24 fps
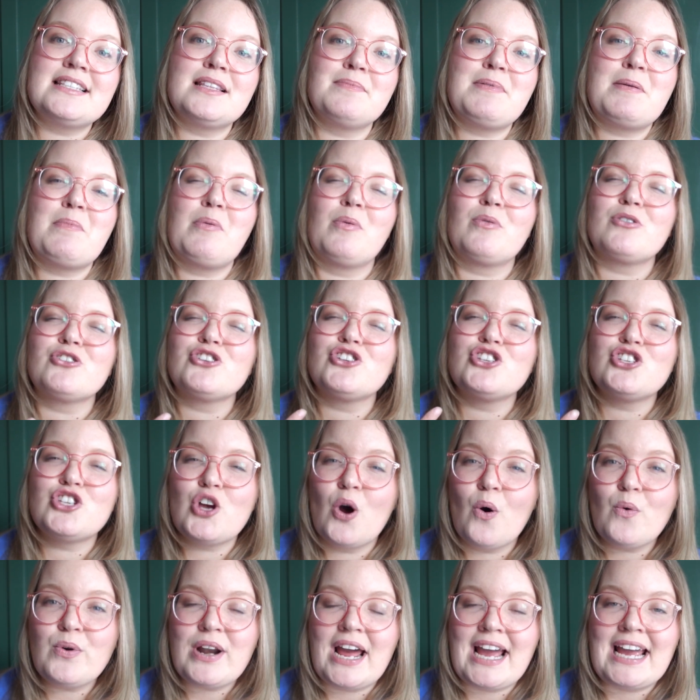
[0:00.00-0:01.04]
The people were
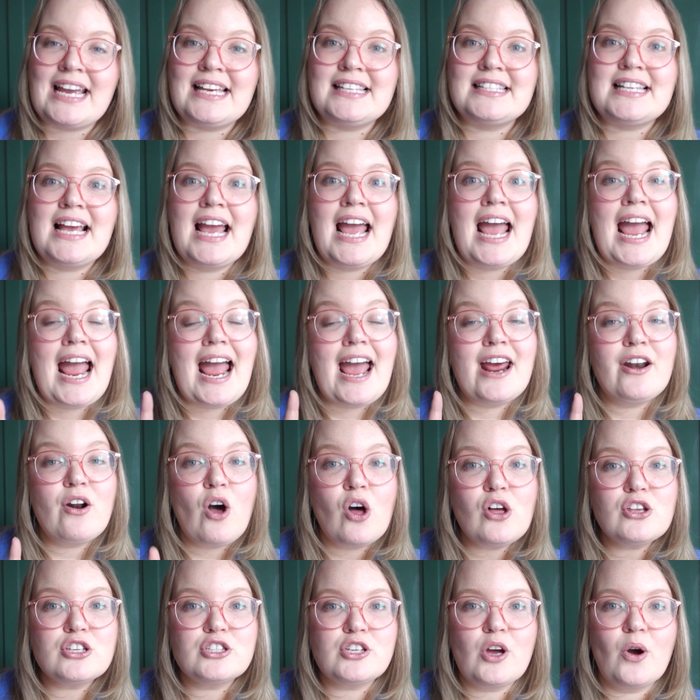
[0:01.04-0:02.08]
so nice, and
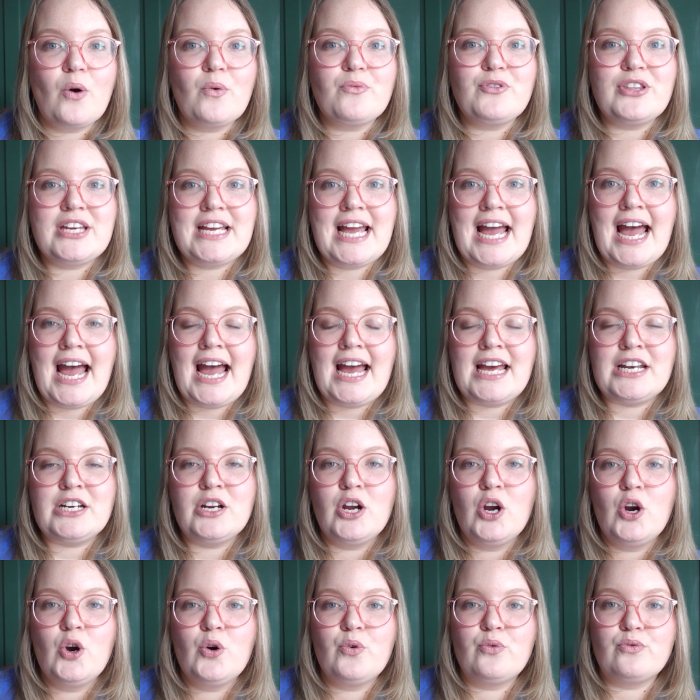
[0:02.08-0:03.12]
also they had
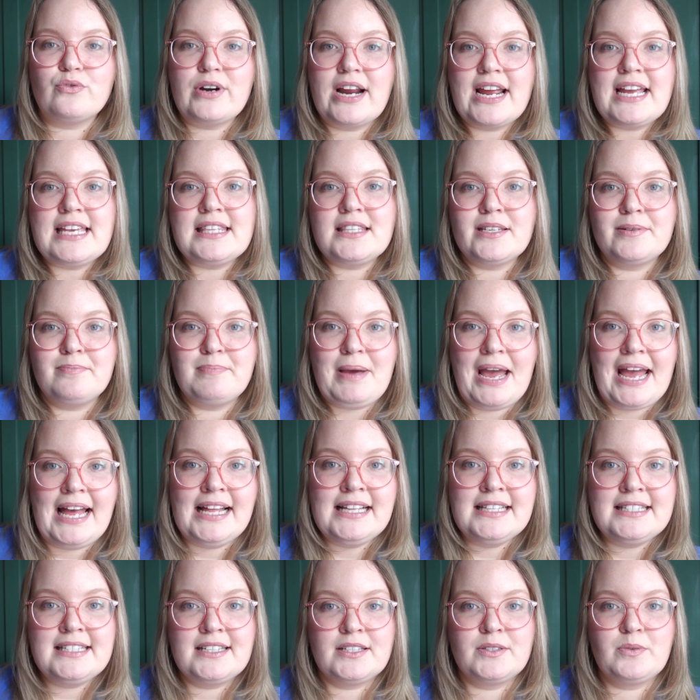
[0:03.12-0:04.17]
raised
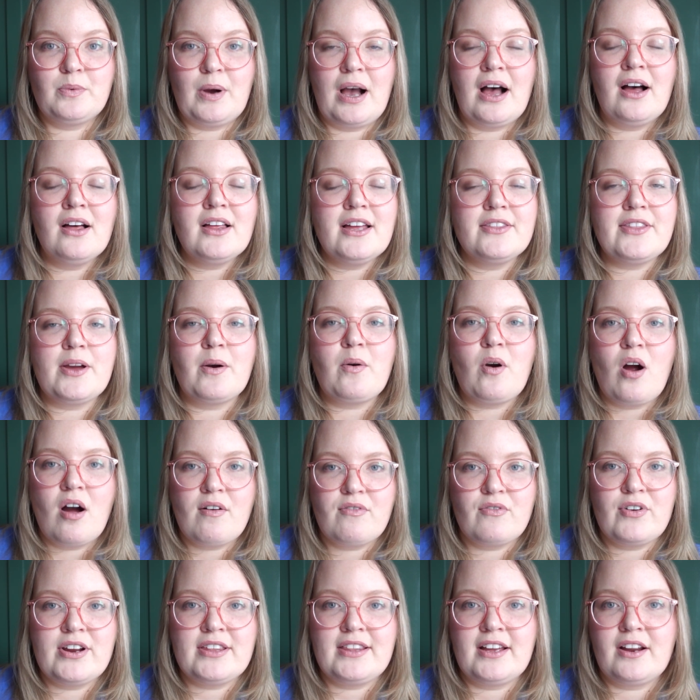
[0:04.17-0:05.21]
beds as well, and they were
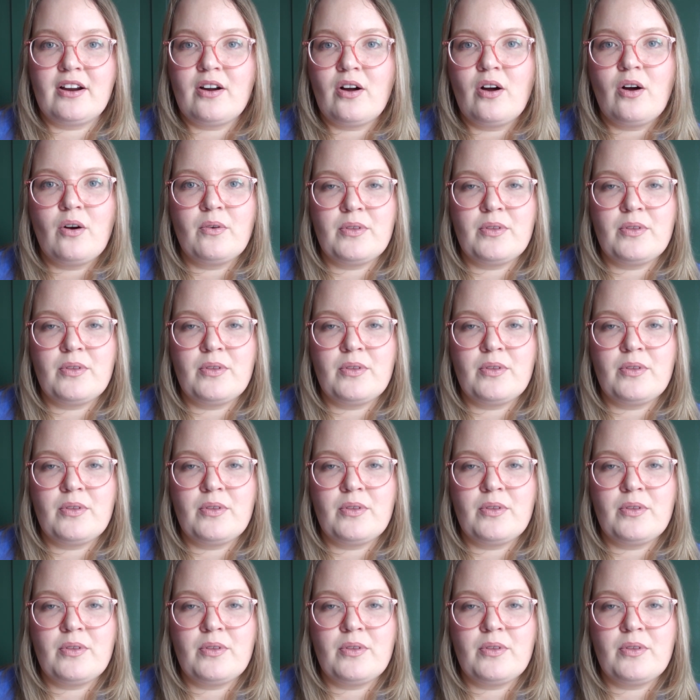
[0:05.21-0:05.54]
offering like,